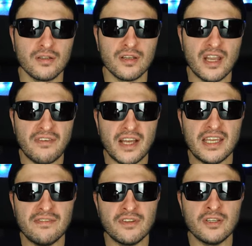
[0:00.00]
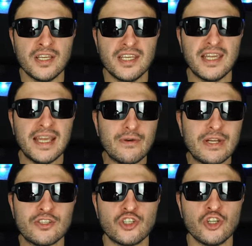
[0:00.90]
never even
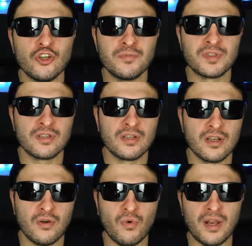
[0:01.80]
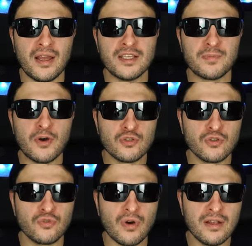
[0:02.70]
hearing tubes, when I spoke to
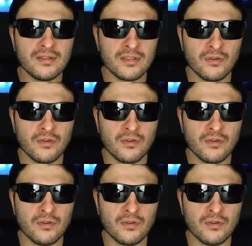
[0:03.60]
Grant